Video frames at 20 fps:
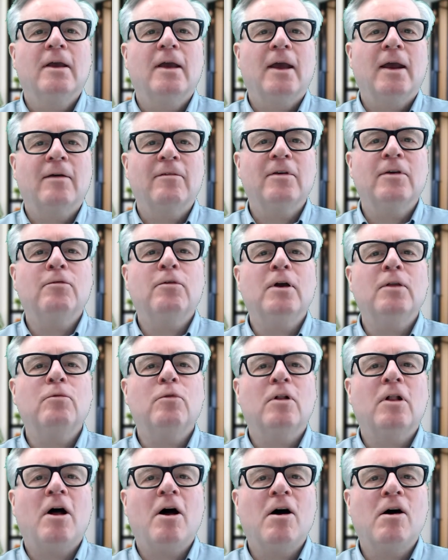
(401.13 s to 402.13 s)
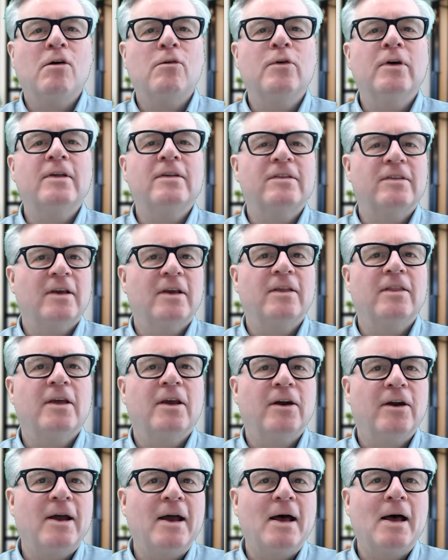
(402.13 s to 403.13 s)
Everyone will always say they
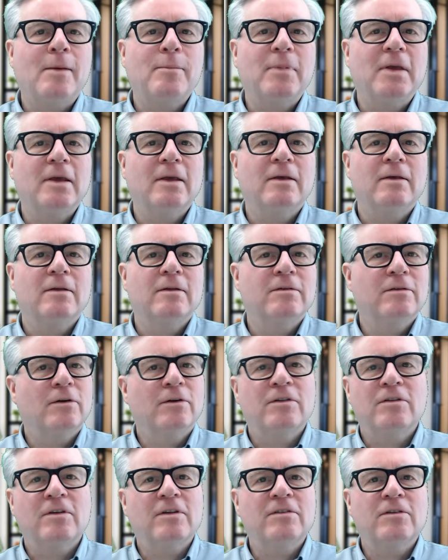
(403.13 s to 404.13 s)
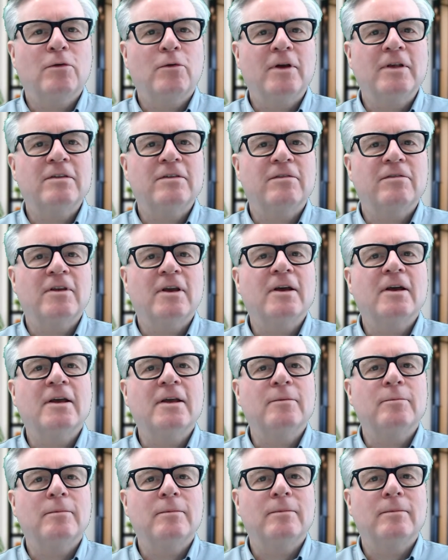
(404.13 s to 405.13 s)
are happy, so it's just a waste of
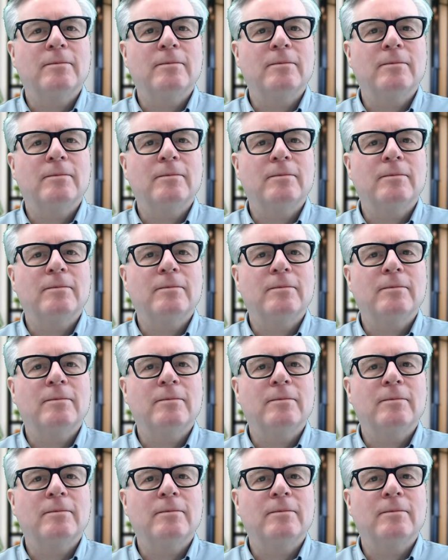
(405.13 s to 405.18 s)
time.